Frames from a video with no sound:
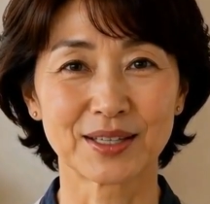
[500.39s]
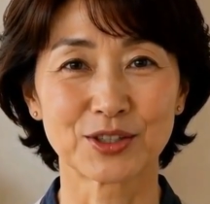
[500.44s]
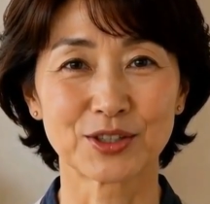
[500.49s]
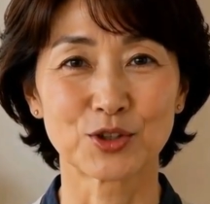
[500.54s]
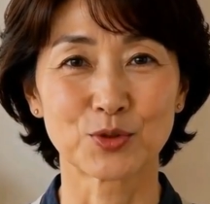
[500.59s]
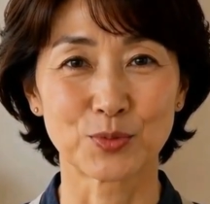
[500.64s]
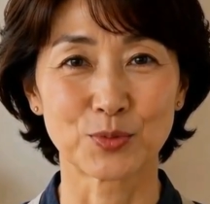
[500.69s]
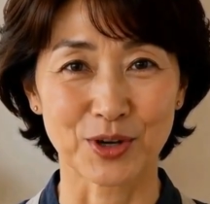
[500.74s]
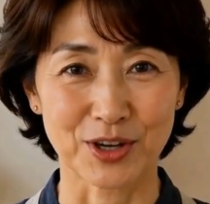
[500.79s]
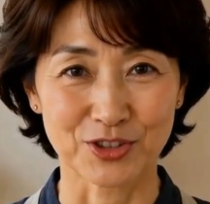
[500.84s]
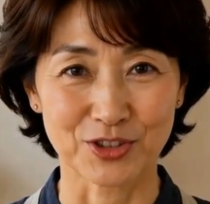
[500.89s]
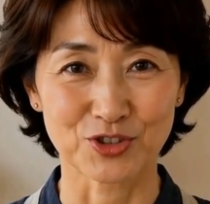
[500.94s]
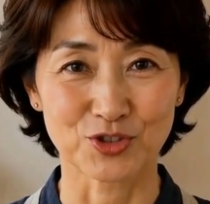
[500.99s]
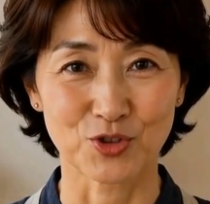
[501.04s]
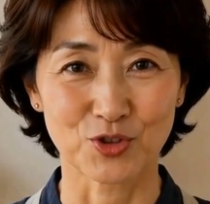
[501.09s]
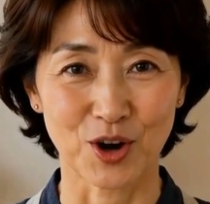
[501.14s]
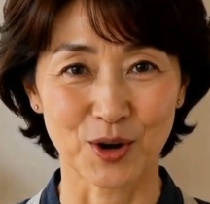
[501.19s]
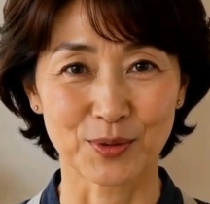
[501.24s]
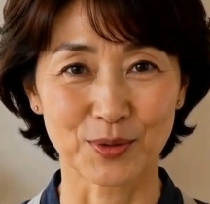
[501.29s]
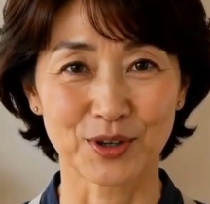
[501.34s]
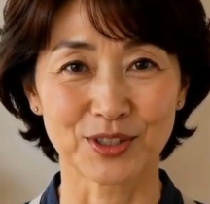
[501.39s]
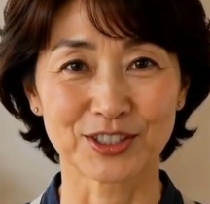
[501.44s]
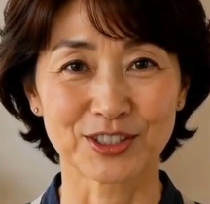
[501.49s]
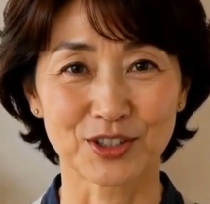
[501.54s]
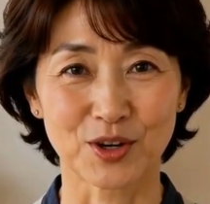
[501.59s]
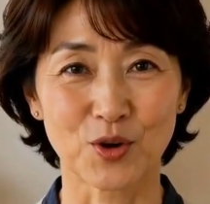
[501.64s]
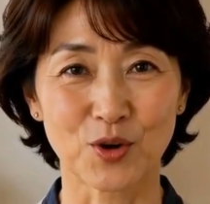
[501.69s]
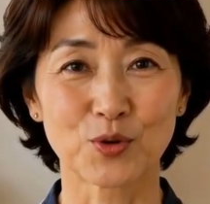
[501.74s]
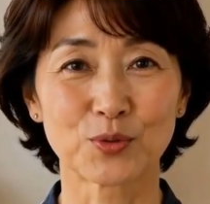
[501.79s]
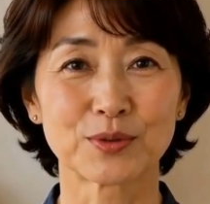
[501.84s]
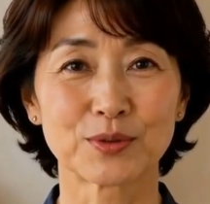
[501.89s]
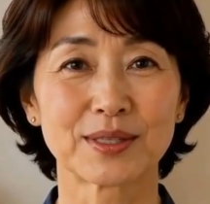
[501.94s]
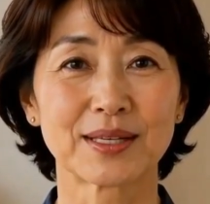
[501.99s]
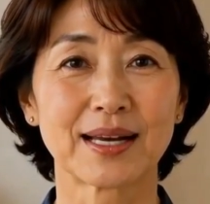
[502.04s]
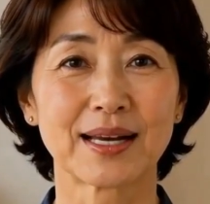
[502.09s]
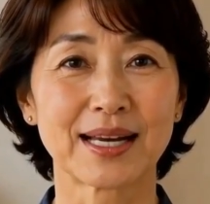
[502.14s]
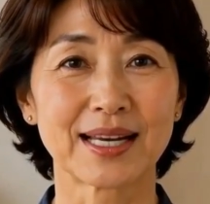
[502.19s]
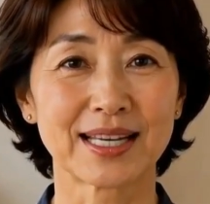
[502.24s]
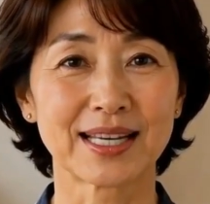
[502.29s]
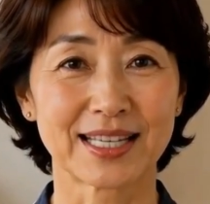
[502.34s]
You bring strawberries home
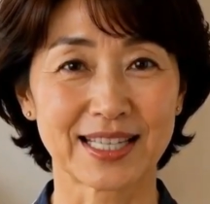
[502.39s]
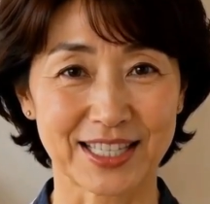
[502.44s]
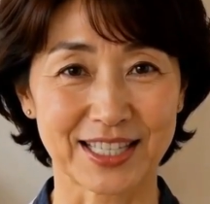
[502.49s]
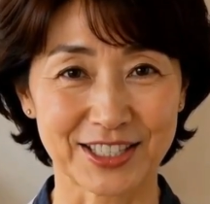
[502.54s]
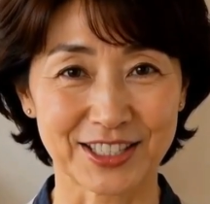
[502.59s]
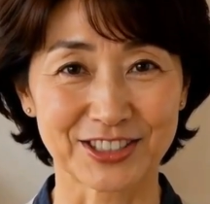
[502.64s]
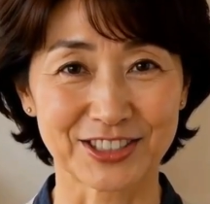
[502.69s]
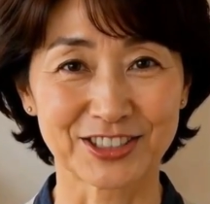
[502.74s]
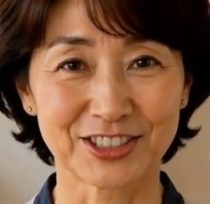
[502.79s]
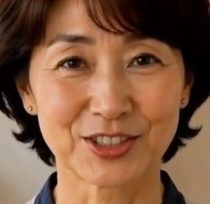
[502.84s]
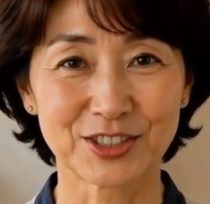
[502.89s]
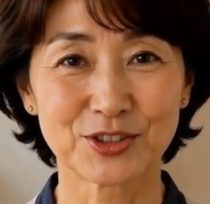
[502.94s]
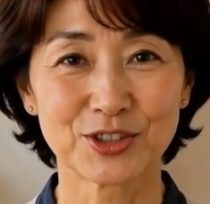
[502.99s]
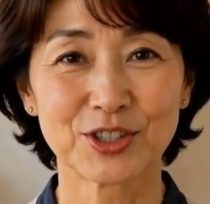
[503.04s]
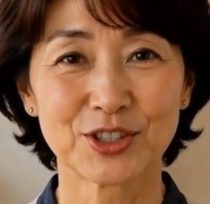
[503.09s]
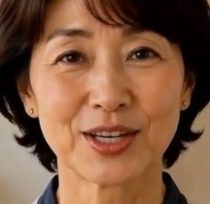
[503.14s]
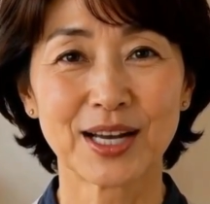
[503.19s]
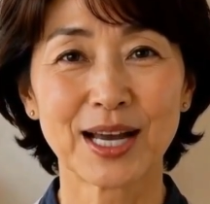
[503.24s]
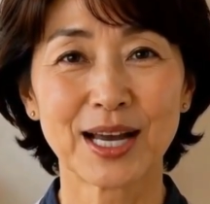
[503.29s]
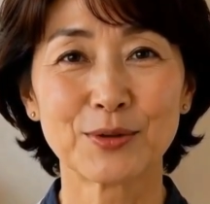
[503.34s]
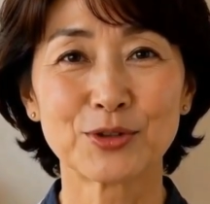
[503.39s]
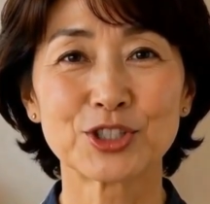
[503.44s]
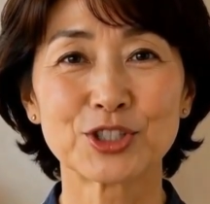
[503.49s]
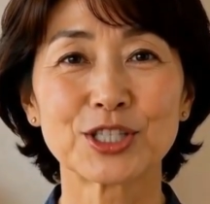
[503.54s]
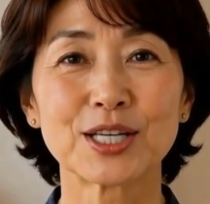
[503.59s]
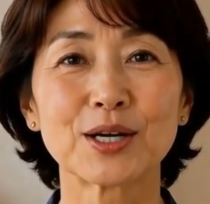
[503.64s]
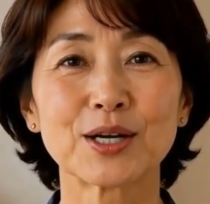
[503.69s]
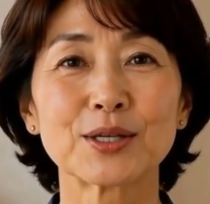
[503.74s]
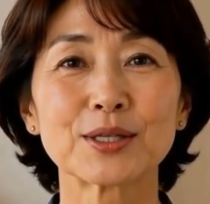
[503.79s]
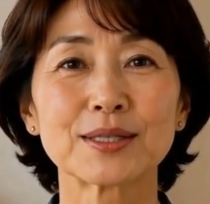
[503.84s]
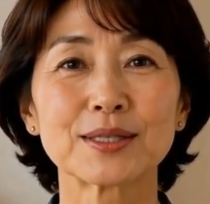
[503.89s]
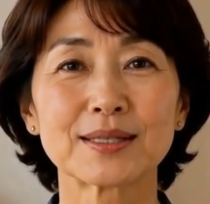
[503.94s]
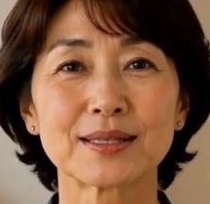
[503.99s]
in a sealed clamshell.